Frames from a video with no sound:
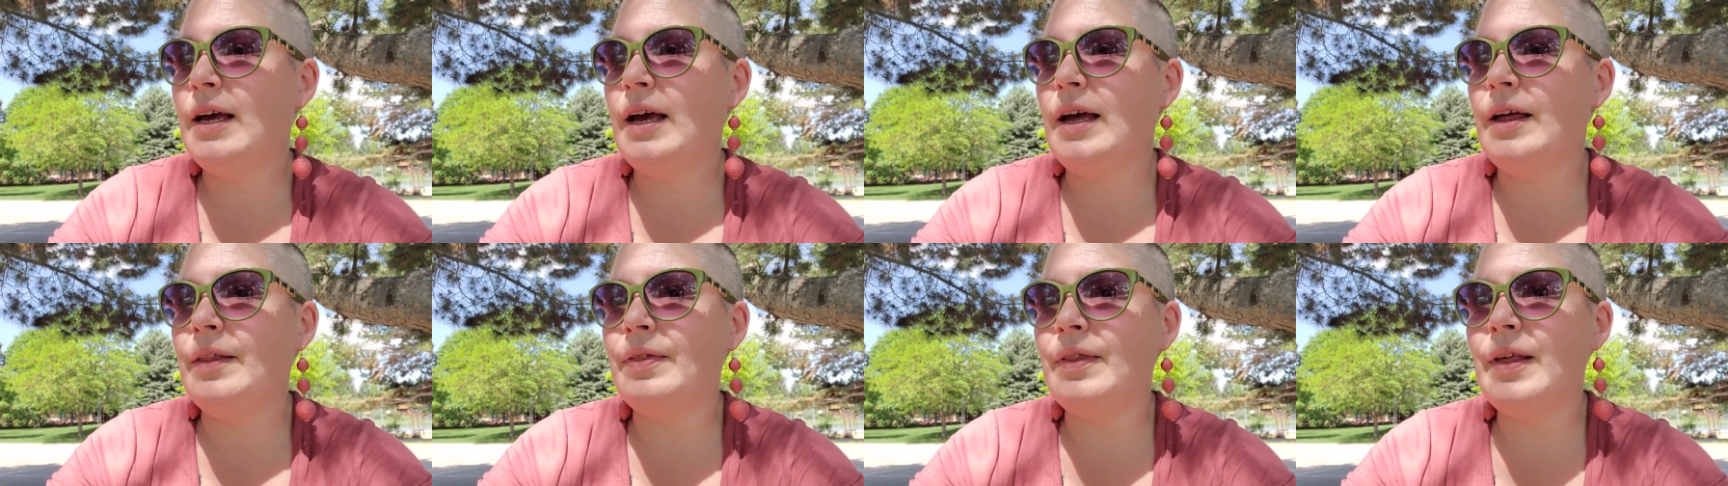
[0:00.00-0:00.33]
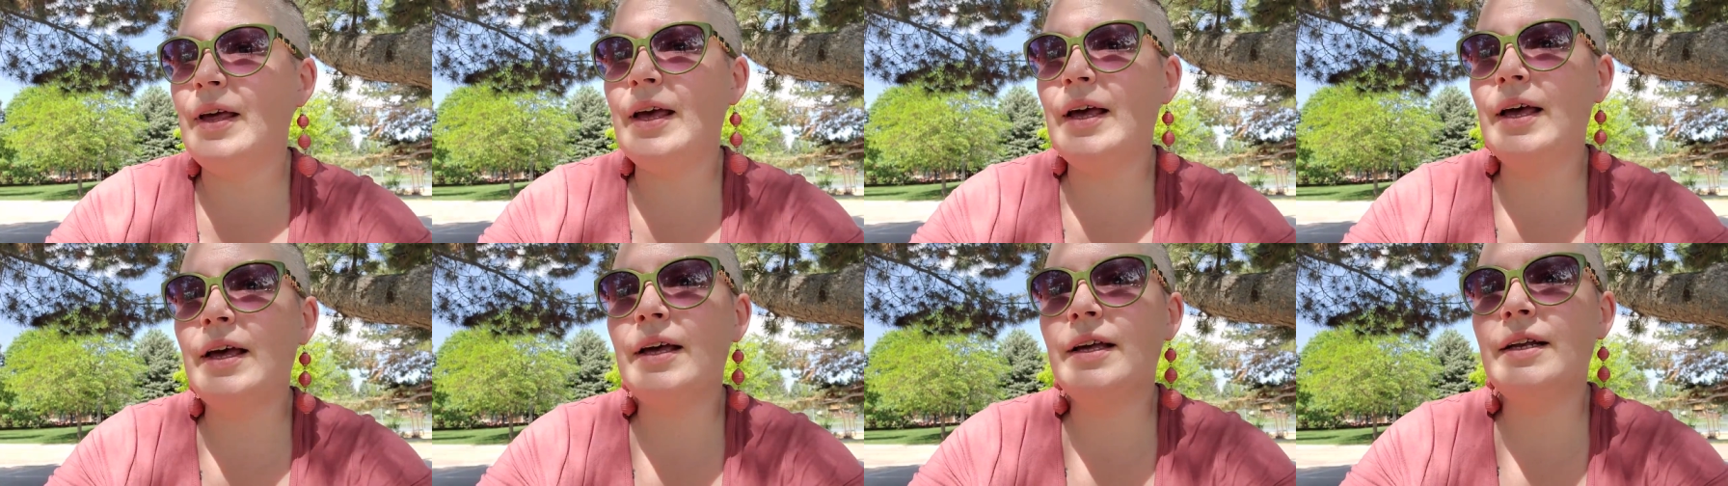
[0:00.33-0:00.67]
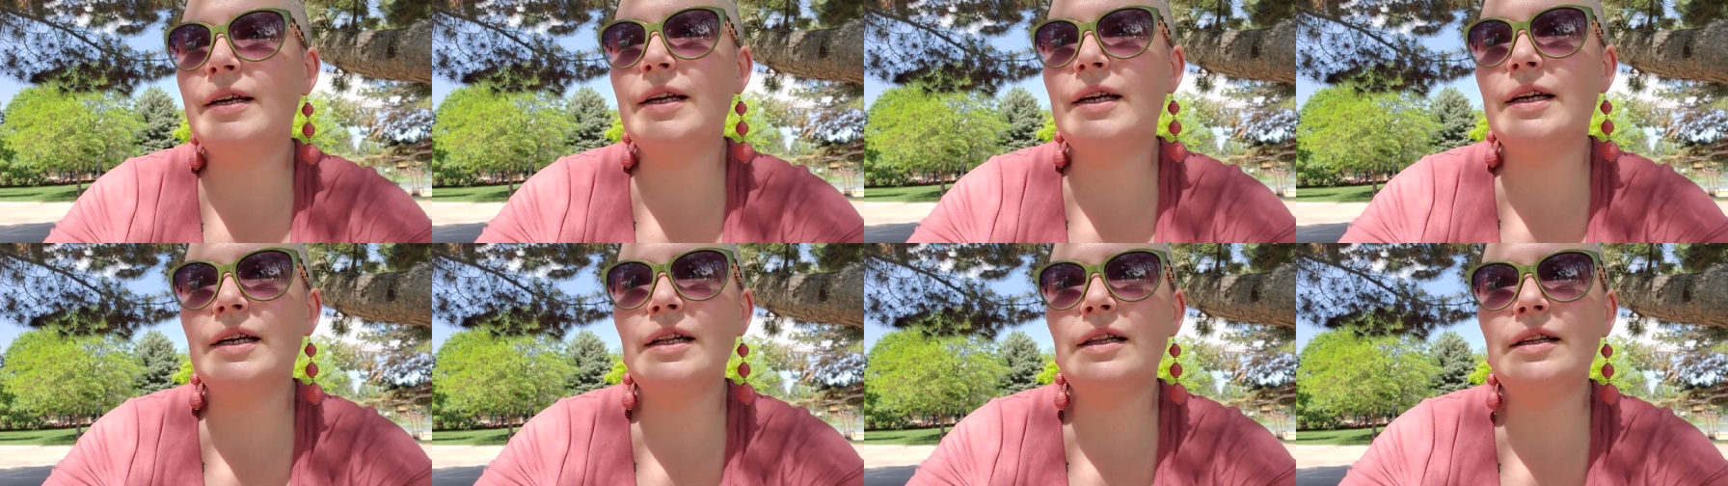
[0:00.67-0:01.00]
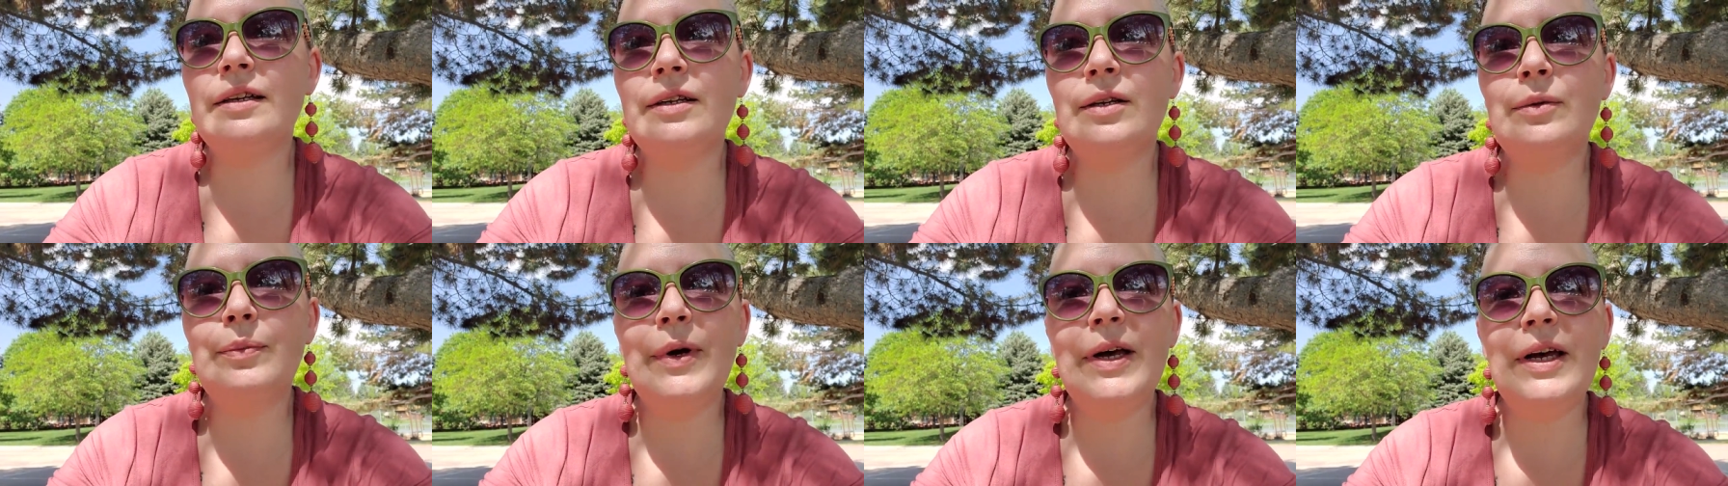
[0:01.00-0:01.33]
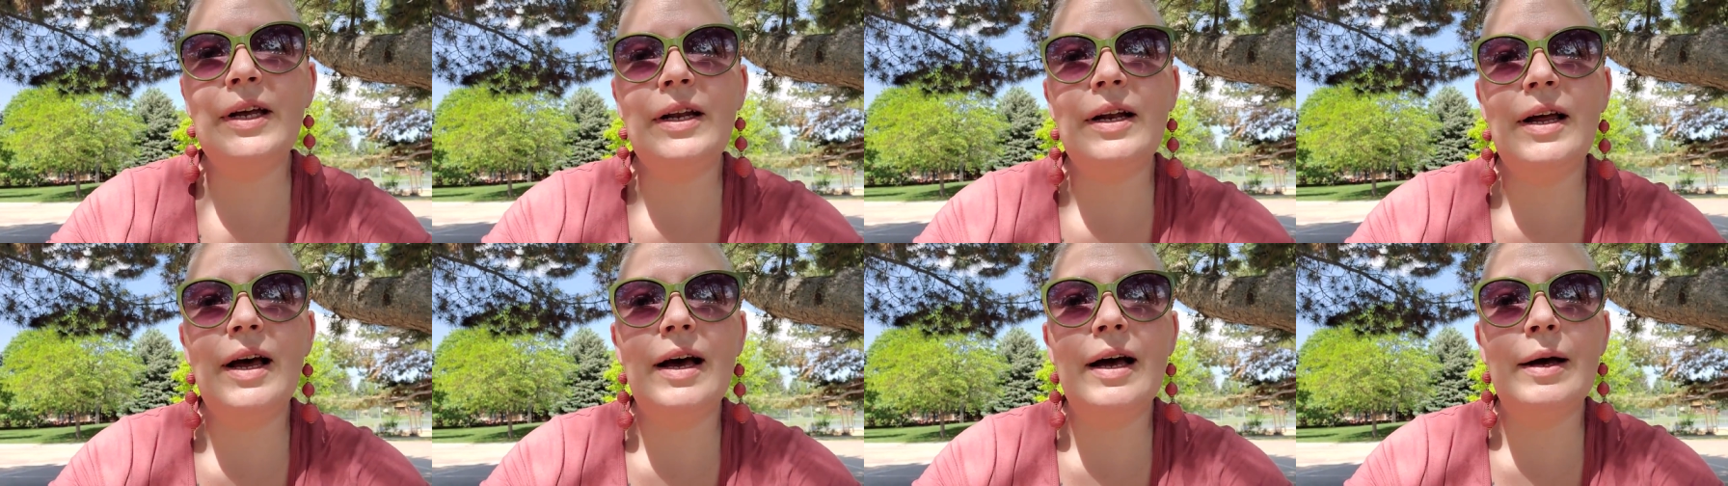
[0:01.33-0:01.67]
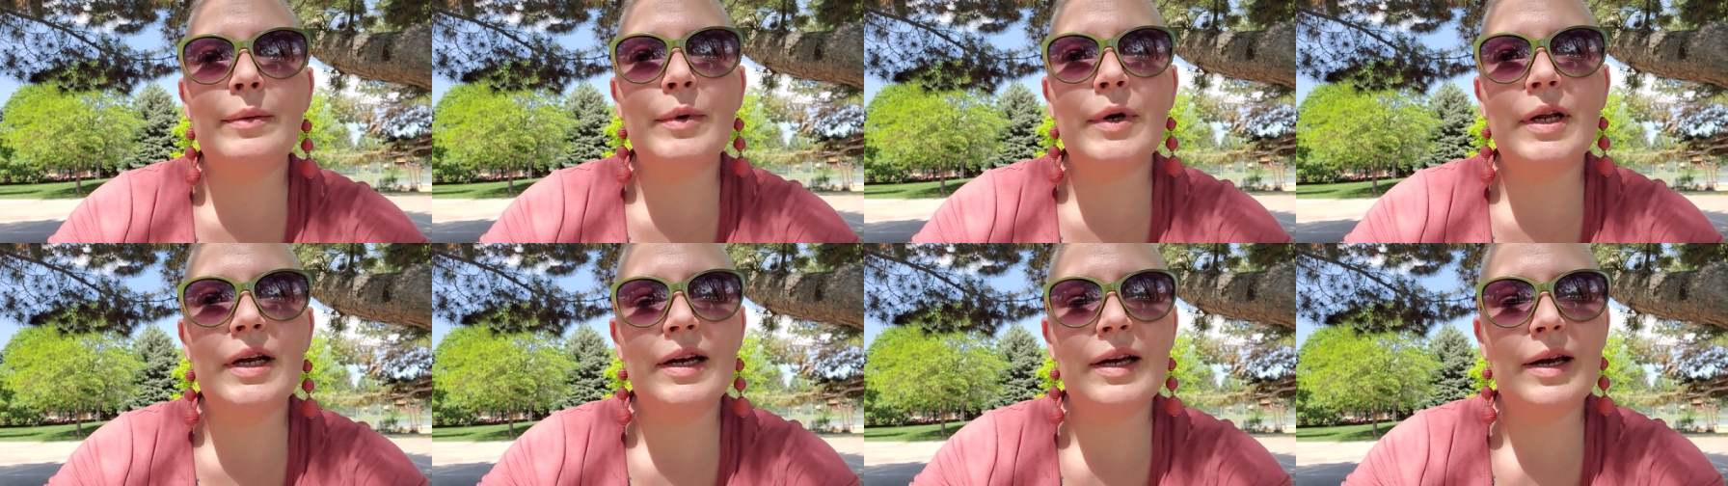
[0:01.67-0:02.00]
And then in a little bit,
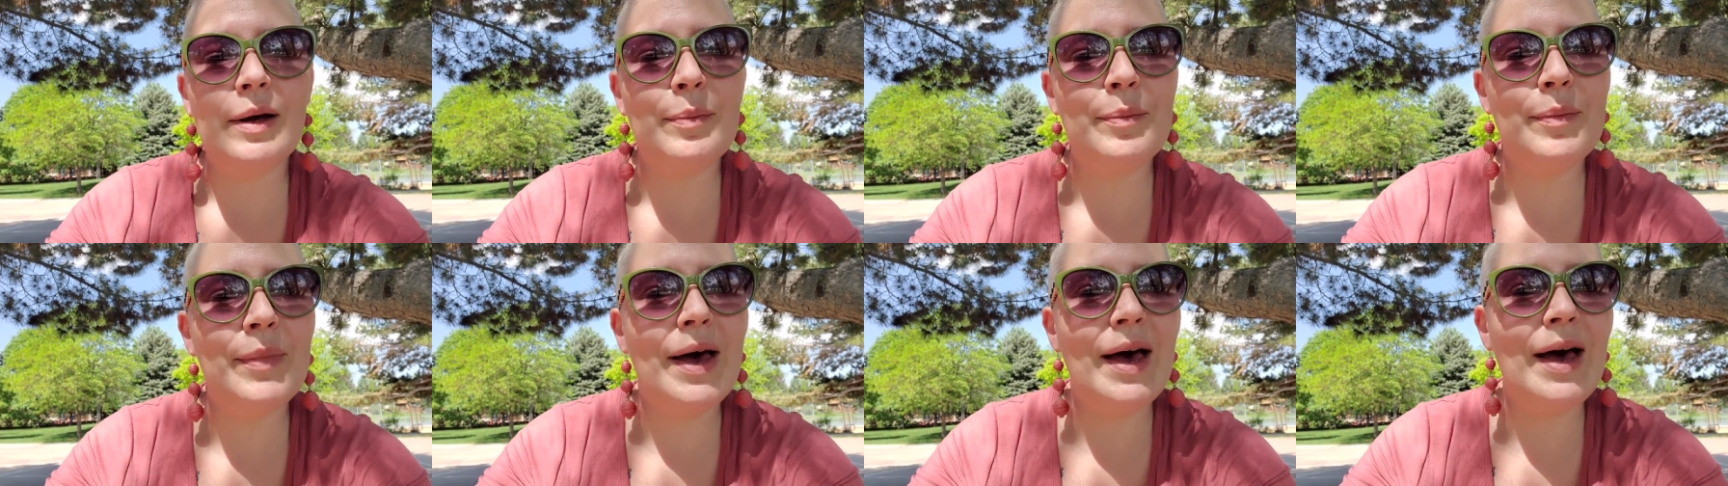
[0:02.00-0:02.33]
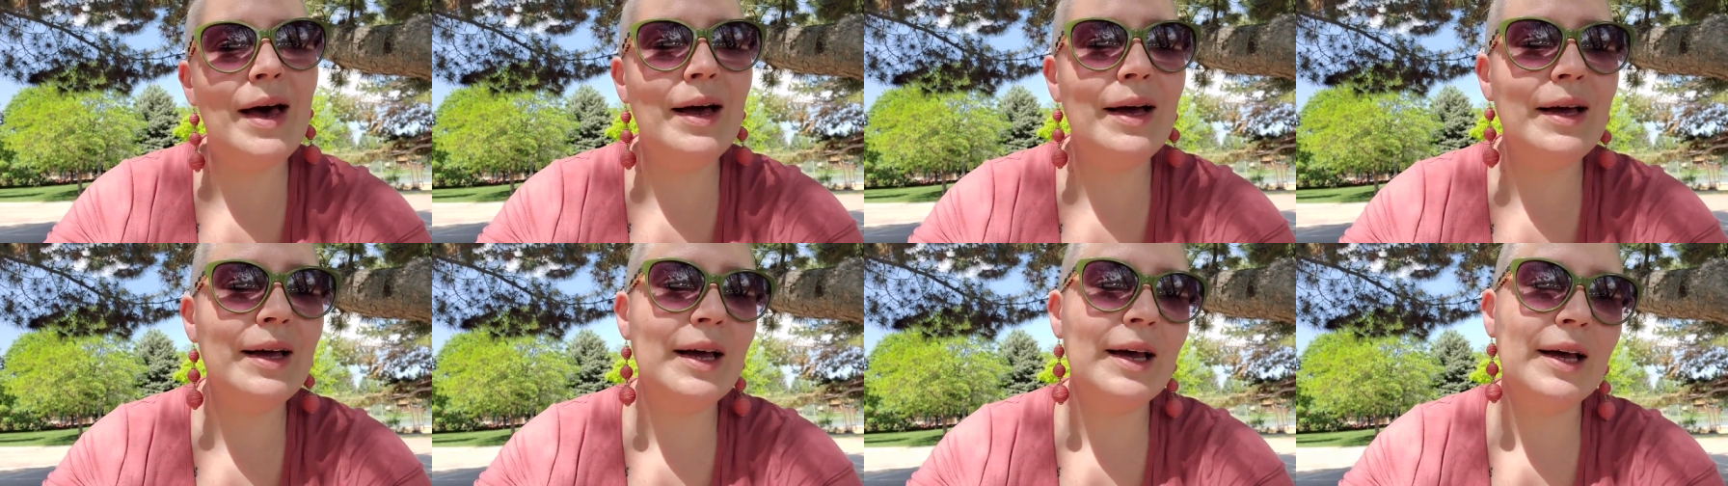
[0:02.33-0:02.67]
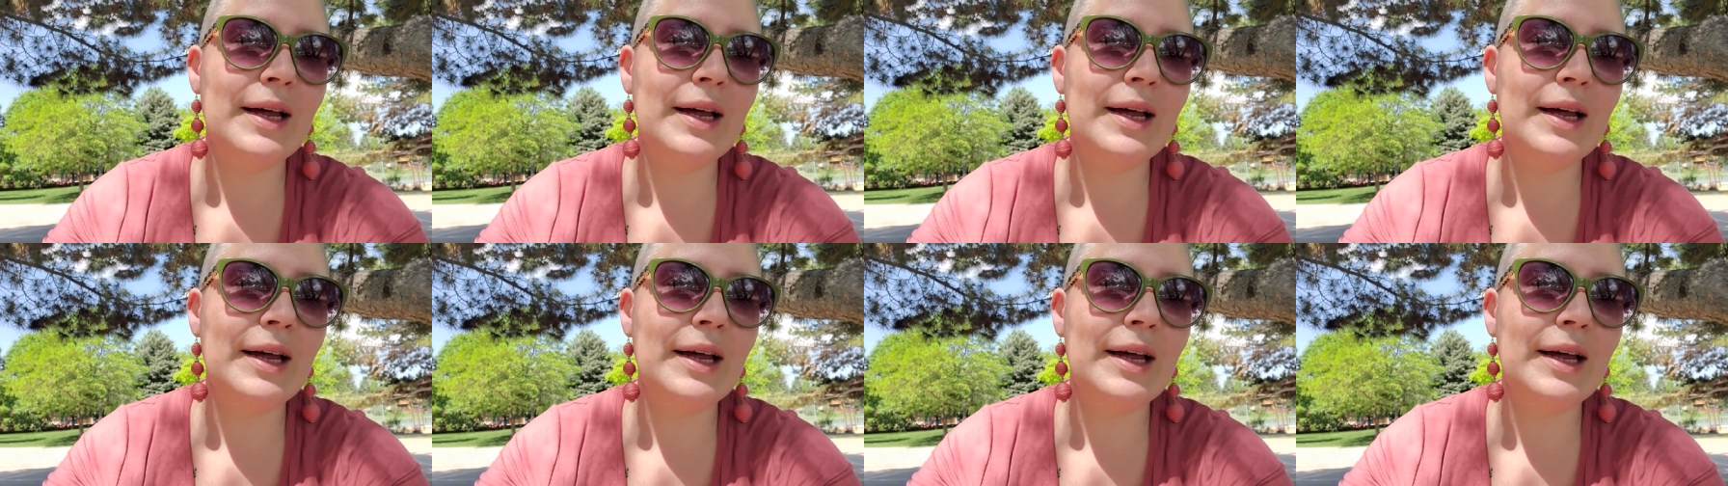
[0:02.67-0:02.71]
I'm gonna come back